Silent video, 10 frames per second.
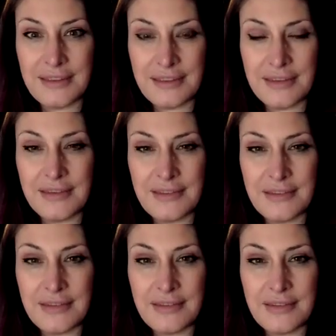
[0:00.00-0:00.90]

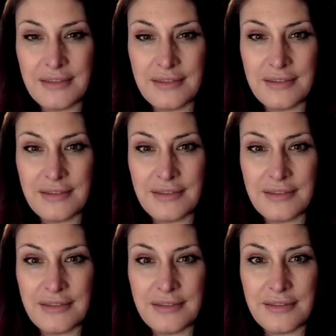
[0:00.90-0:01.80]

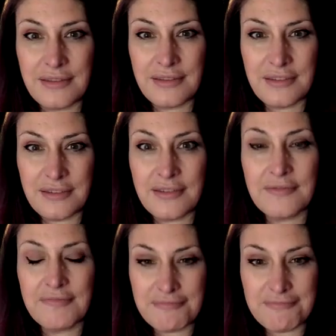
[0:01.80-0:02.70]

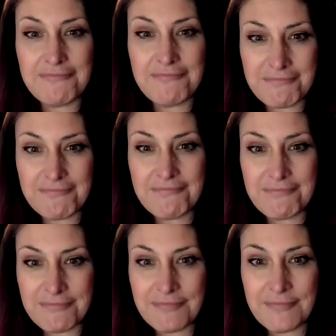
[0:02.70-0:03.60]

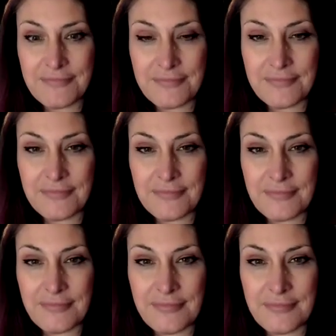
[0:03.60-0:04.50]

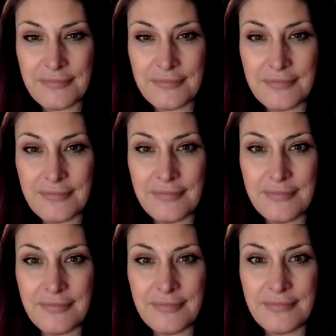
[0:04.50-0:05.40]

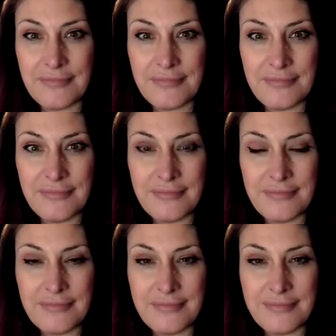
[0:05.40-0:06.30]

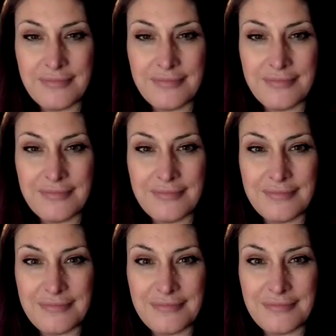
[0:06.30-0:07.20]
[no speech]